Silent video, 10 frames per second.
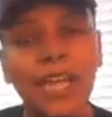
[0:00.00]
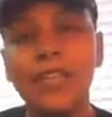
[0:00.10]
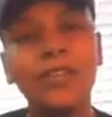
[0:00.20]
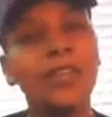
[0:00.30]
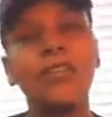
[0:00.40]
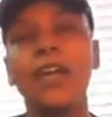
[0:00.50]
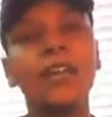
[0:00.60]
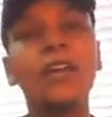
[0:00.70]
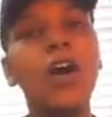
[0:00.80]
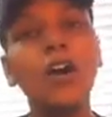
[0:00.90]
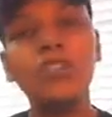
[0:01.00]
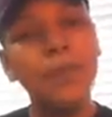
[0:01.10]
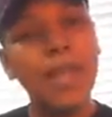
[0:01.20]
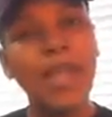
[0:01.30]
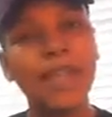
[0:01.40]
And they're not going to call you
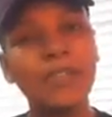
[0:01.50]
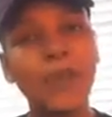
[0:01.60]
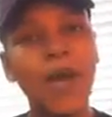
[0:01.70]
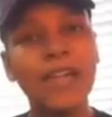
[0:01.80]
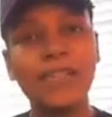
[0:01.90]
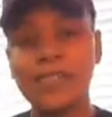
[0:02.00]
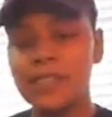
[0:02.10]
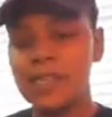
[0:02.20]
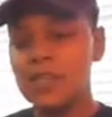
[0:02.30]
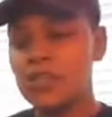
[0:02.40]
back twice.